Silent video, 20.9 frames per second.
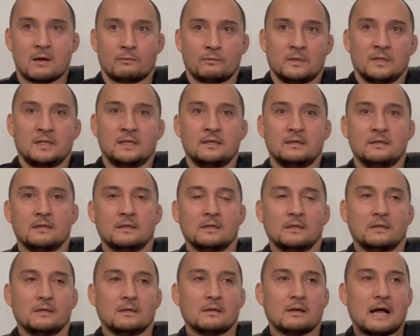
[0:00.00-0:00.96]
really
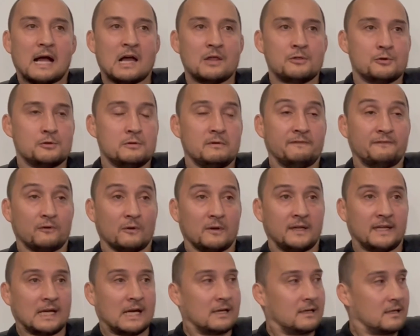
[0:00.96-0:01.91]
either you
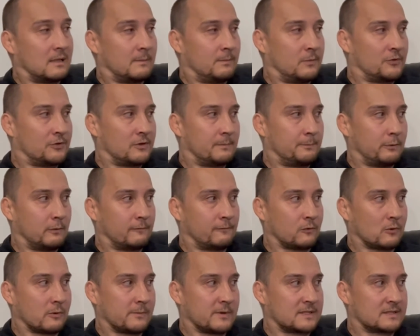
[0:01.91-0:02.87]
forget about the
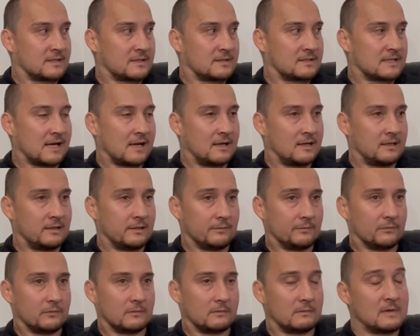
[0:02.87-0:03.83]
performance anxiety
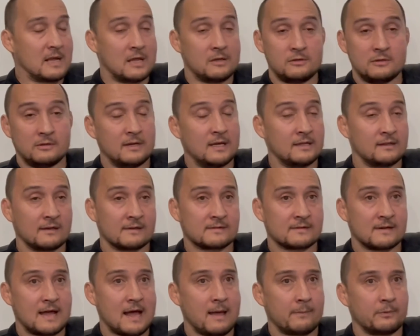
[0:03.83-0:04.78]
and it
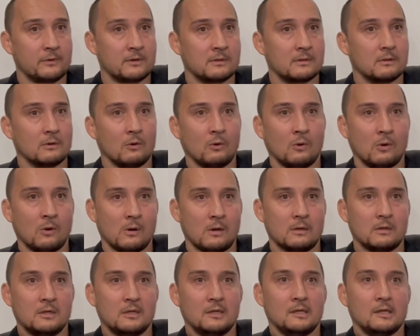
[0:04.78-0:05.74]
doesn't happen,
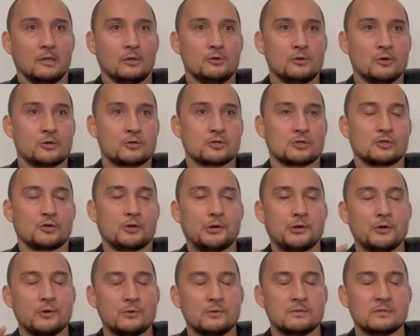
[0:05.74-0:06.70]
or you're just
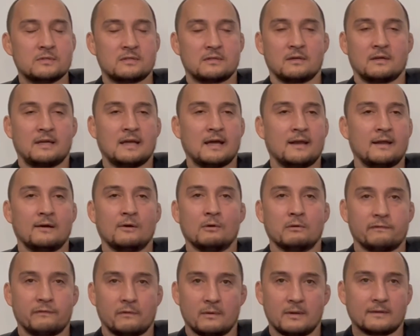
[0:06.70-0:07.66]
used to getting
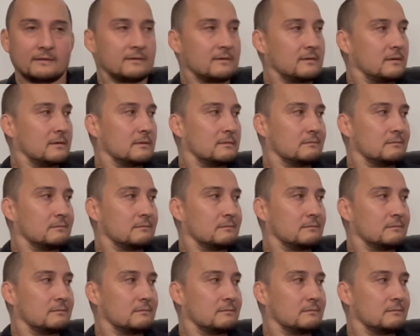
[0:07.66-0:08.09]
over it.